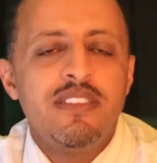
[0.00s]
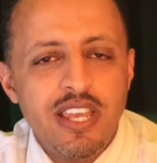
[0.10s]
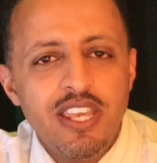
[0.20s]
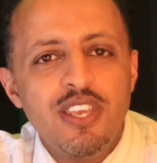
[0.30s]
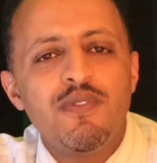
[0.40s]

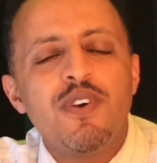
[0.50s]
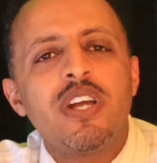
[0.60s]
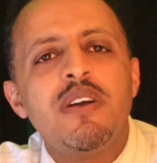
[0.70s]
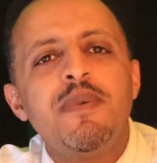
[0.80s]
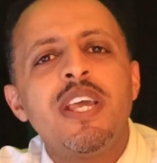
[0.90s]
Thank you for
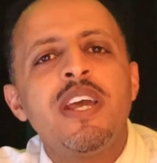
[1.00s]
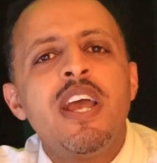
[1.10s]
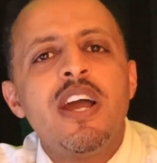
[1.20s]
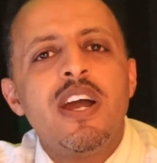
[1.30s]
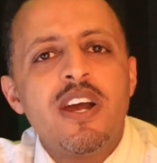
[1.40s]
coming.
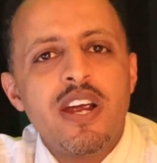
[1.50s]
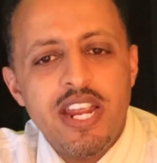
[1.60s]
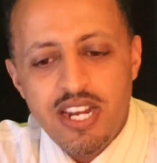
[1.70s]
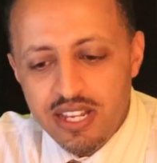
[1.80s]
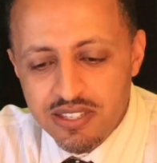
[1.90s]
All
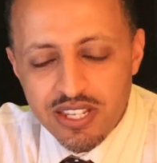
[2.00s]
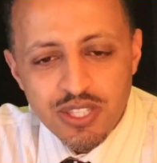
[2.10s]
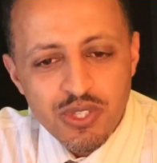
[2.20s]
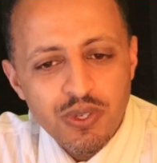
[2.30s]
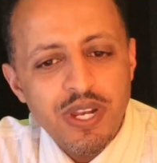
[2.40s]
right, let's
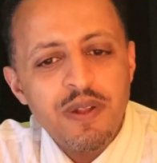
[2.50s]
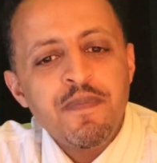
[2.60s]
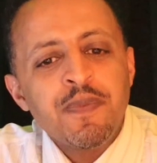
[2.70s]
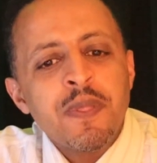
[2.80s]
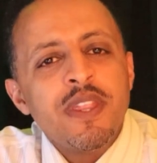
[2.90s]
get to it.
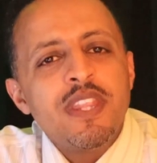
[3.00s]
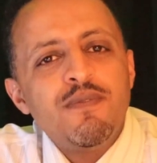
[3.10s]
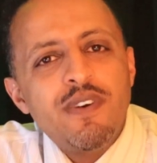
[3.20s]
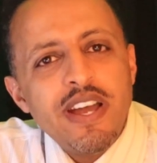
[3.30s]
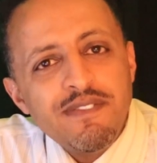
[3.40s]
The
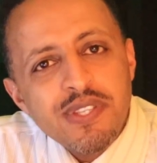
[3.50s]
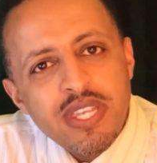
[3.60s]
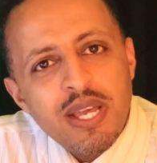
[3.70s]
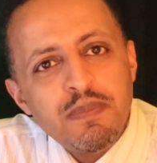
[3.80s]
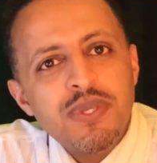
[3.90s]
5
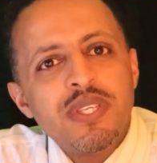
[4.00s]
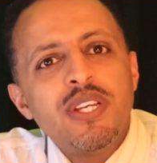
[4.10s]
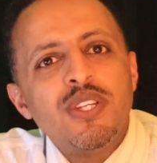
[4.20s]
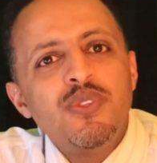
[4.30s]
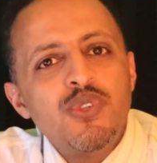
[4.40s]
steps
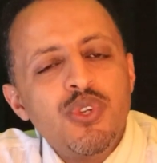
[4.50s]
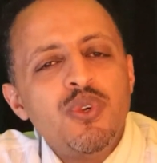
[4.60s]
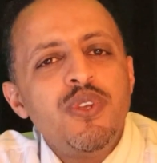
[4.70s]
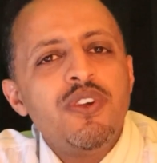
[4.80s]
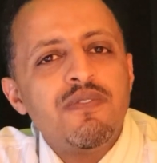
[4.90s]

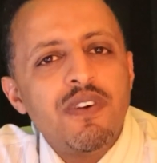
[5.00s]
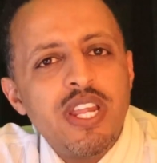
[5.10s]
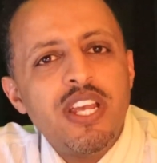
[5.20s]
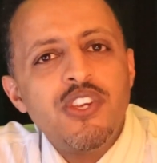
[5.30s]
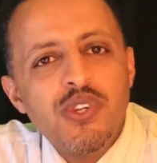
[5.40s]
to your
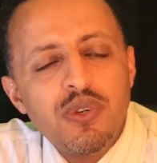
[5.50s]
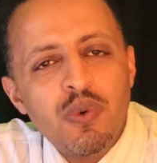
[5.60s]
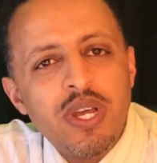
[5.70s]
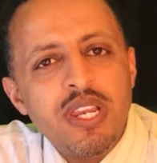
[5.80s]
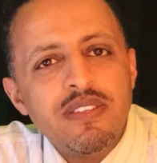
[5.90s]
financial
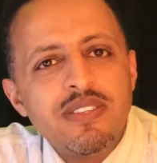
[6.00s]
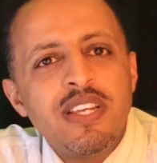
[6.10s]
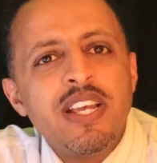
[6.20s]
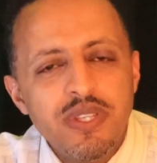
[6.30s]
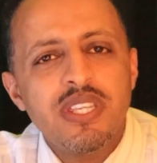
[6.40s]
wellness.
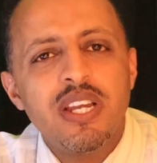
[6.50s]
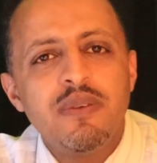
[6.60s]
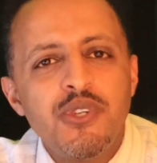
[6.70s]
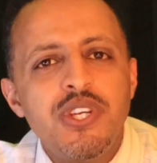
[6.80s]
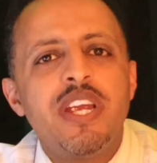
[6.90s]
The reason
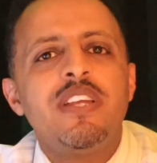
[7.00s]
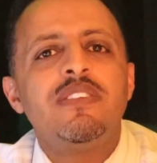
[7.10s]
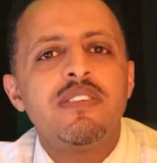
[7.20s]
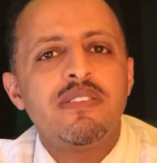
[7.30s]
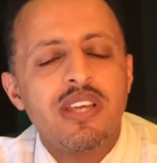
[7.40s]
I'm sharing
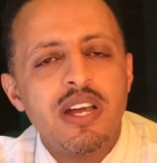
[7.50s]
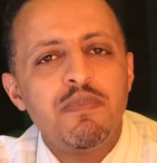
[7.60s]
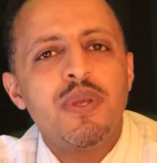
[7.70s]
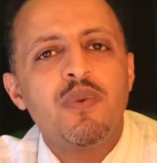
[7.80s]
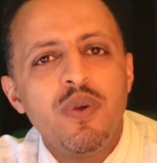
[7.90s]
this
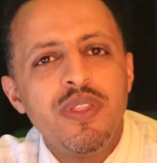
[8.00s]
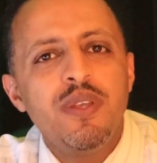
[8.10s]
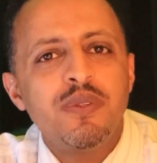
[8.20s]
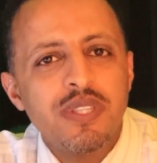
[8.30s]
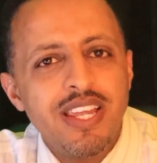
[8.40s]
topic with
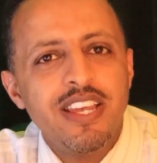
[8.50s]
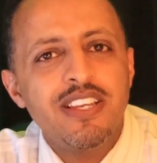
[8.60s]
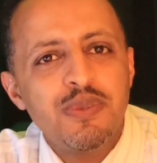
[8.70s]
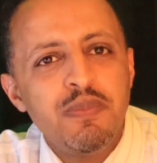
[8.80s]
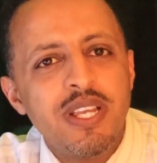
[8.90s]
you today
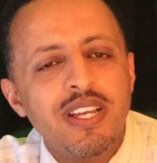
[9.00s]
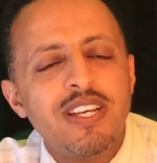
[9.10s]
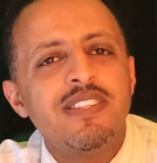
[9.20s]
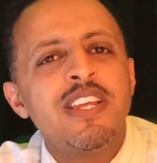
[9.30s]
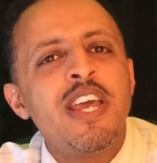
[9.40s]
is
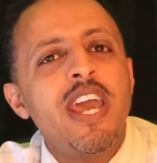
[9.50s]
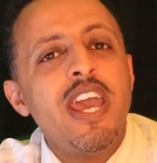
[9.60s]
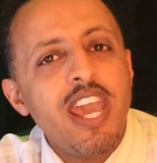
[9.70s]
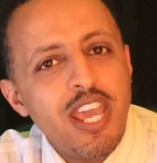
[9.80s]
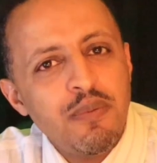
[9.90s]
because
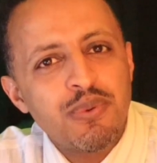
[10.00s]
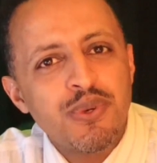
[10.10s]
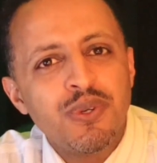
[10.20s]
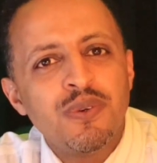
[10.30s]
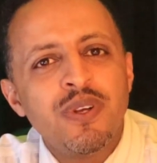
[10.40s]

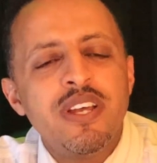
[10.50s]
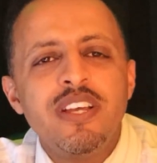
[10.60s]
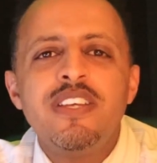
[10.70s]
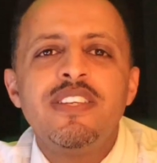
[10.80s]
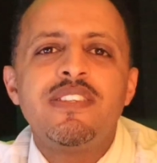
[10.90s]
April
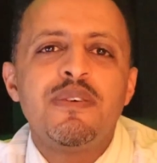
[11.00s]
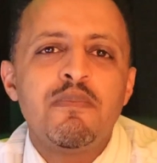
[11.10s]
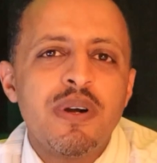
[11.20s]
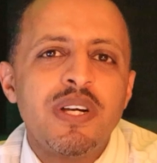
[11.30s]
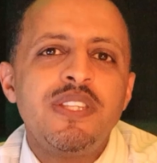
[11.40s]
is the
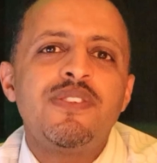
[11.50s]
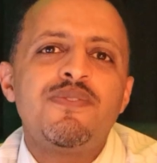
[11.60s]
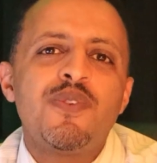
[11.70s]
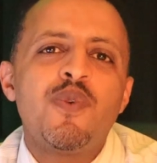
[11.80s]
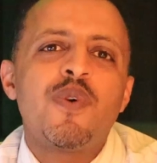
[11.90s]
month
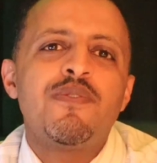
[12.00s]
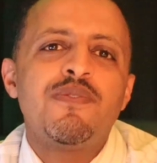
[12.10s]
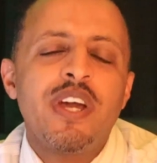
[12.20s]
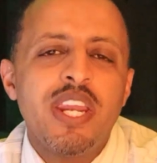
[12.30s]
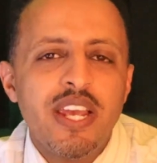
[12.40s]
for
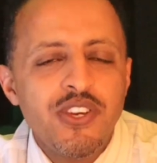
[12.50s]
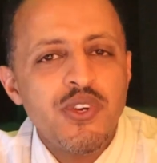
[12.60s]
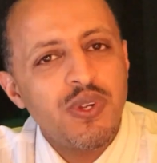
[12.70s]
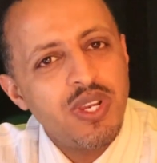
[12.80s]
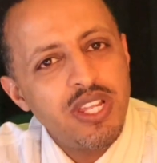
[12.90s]

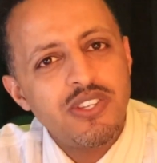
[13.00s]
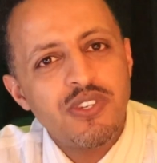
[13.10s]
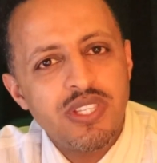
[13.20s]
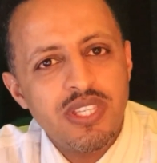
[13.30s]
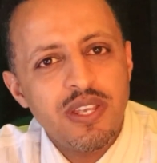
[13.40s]
financial
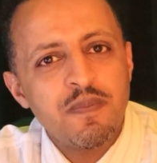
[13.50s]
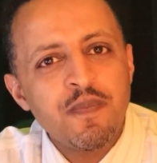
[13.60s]
literacy.